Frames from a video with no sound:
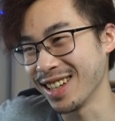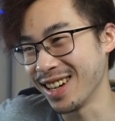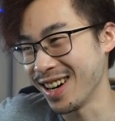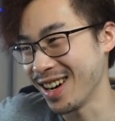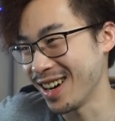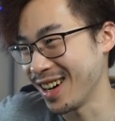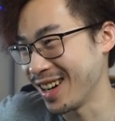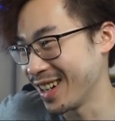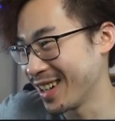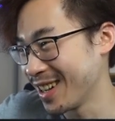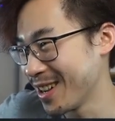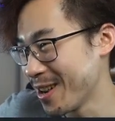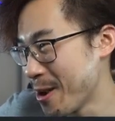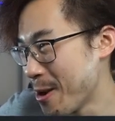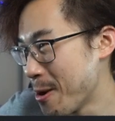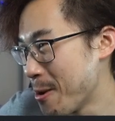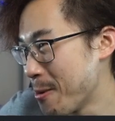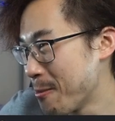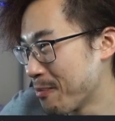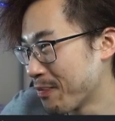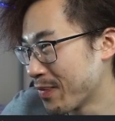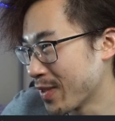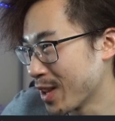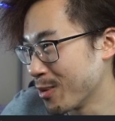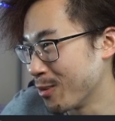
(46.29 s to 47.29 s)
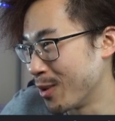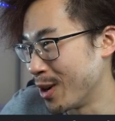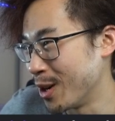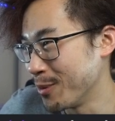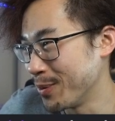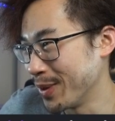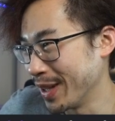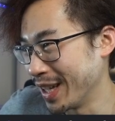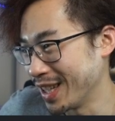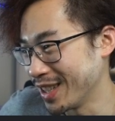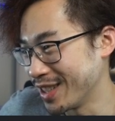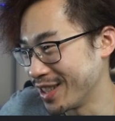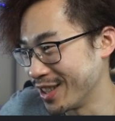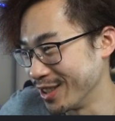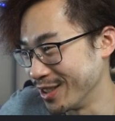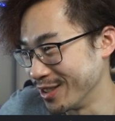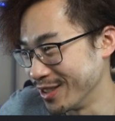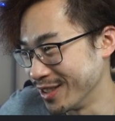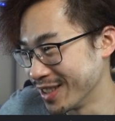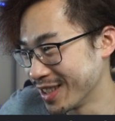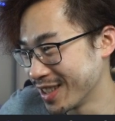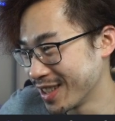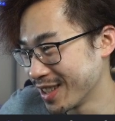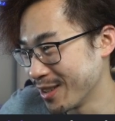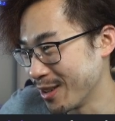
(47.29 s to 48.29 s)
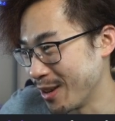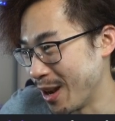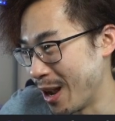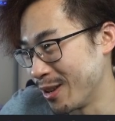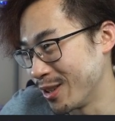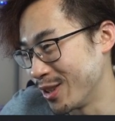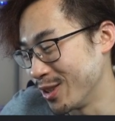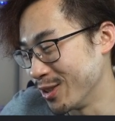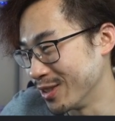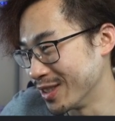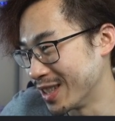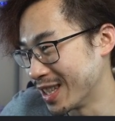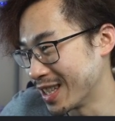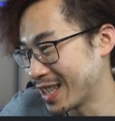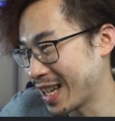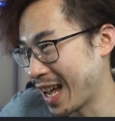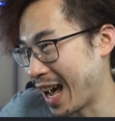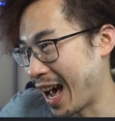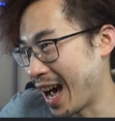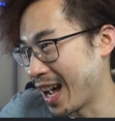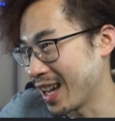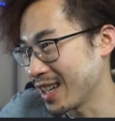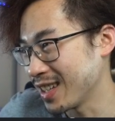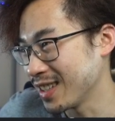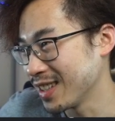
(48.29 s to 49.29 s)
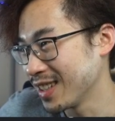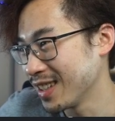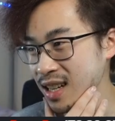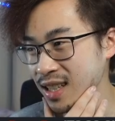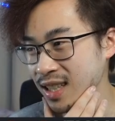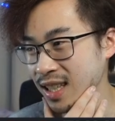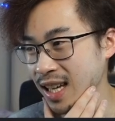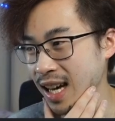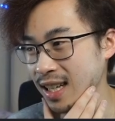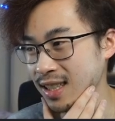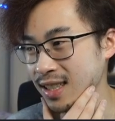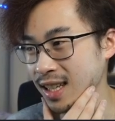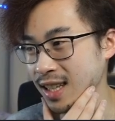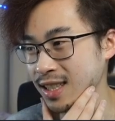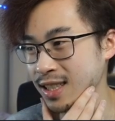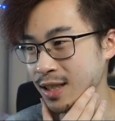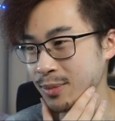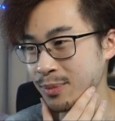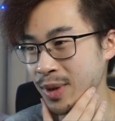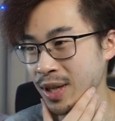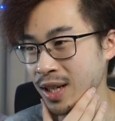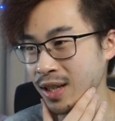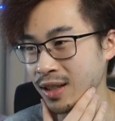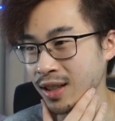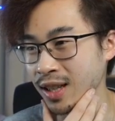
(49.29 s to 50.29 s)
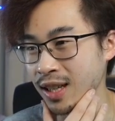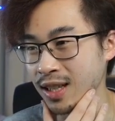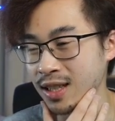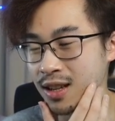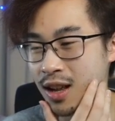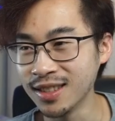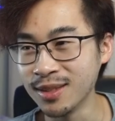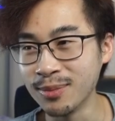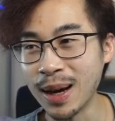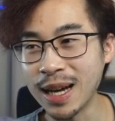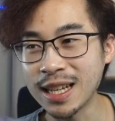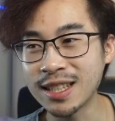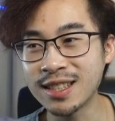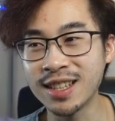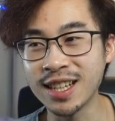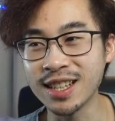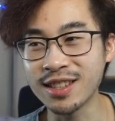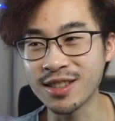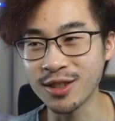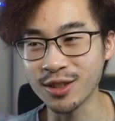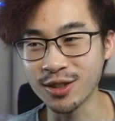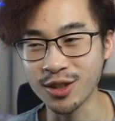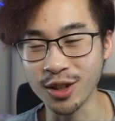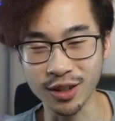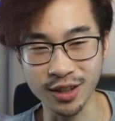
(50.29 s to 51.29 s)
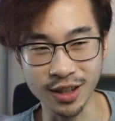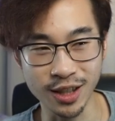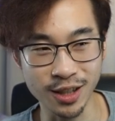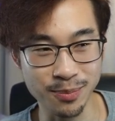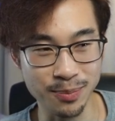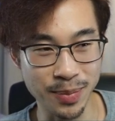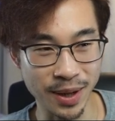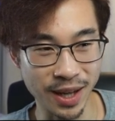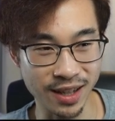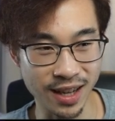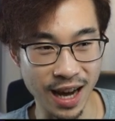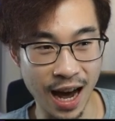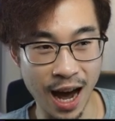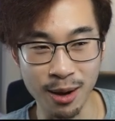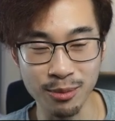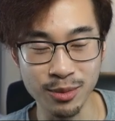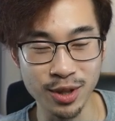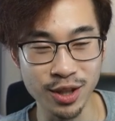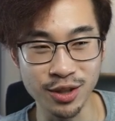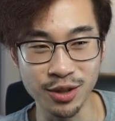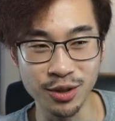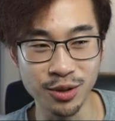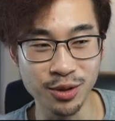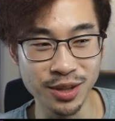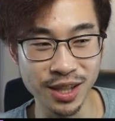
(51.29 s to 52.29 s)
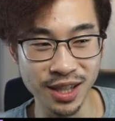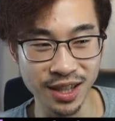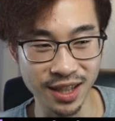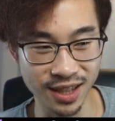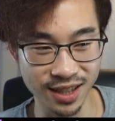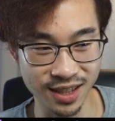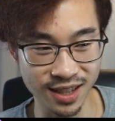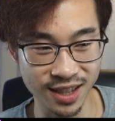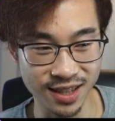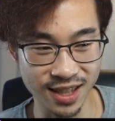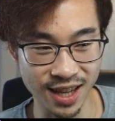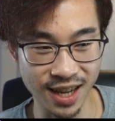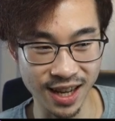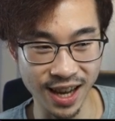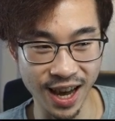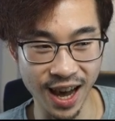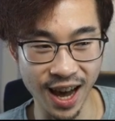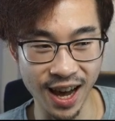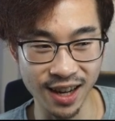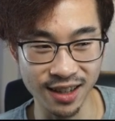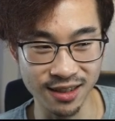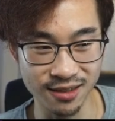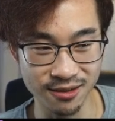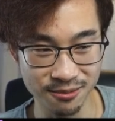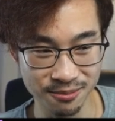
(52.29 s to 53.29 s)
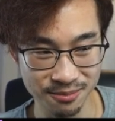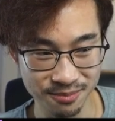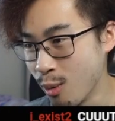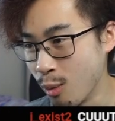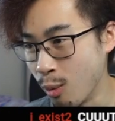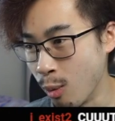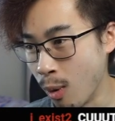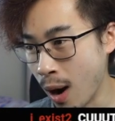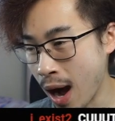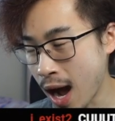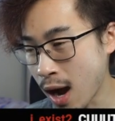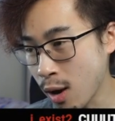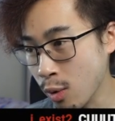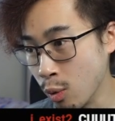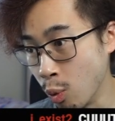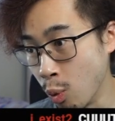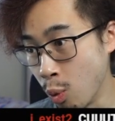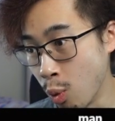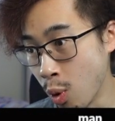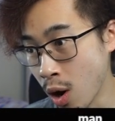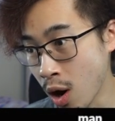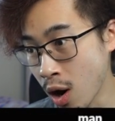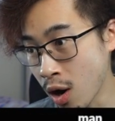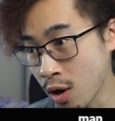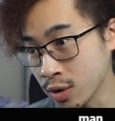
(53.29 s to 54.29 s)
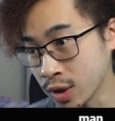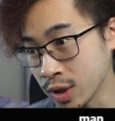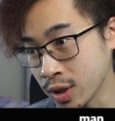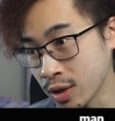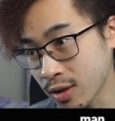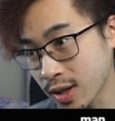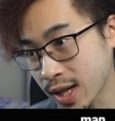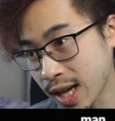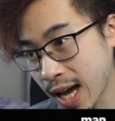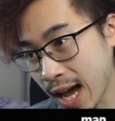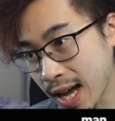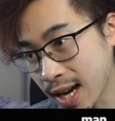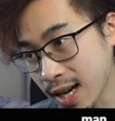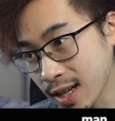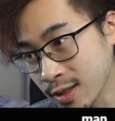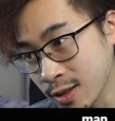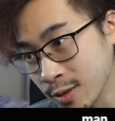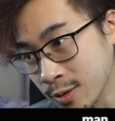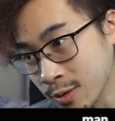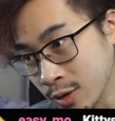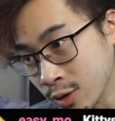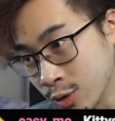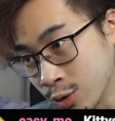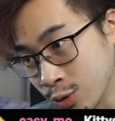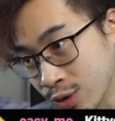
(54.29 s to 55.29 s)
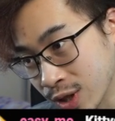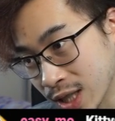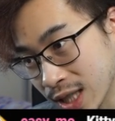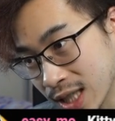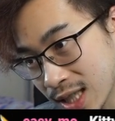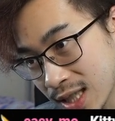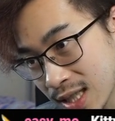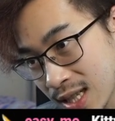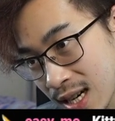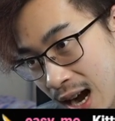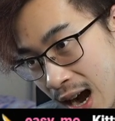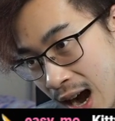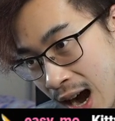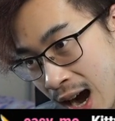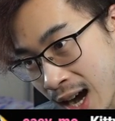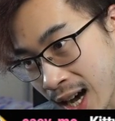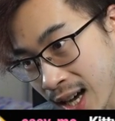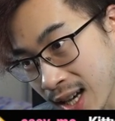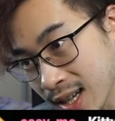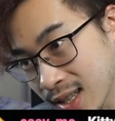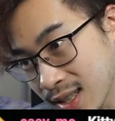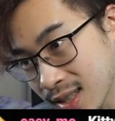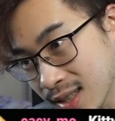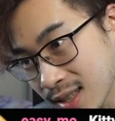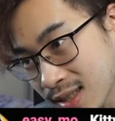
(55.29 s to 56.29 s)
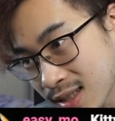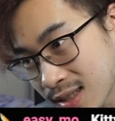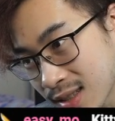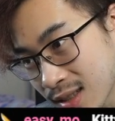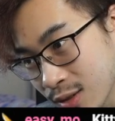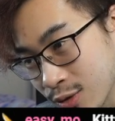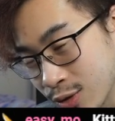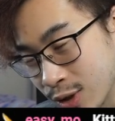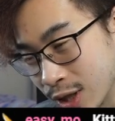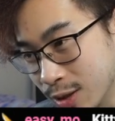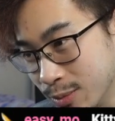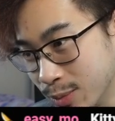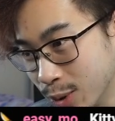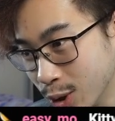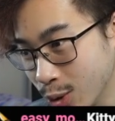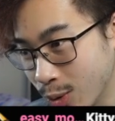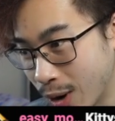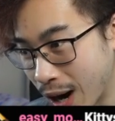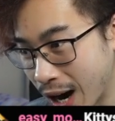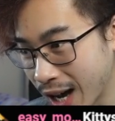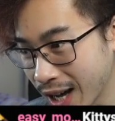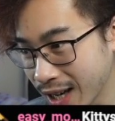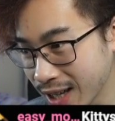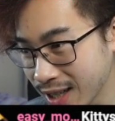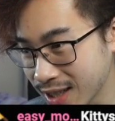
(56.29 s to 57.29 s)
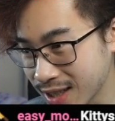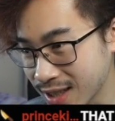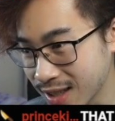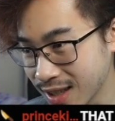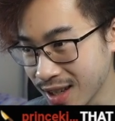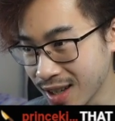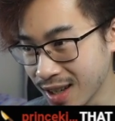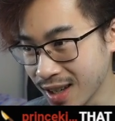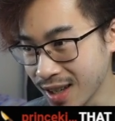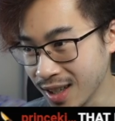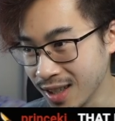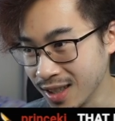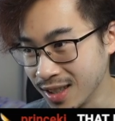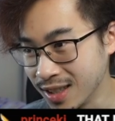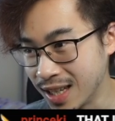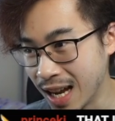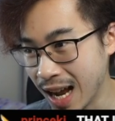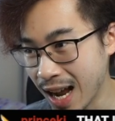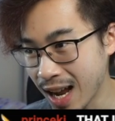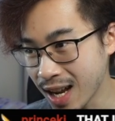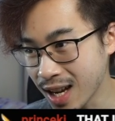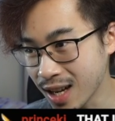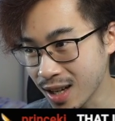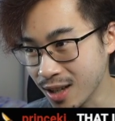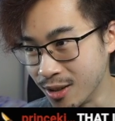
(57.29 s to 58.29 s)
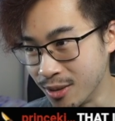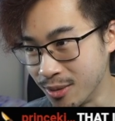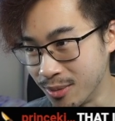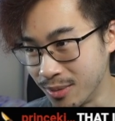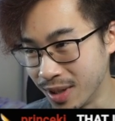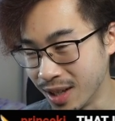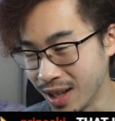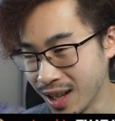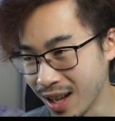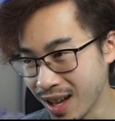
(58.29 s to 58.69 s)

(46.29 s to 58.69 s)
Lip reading: Oh, well played, Toons, and Toons' cat. Yes, I submitted this. My sister took this pic. I'm just using it because I can. Wow, whoa, your cat has green eyes? Green blue eyes? Damn.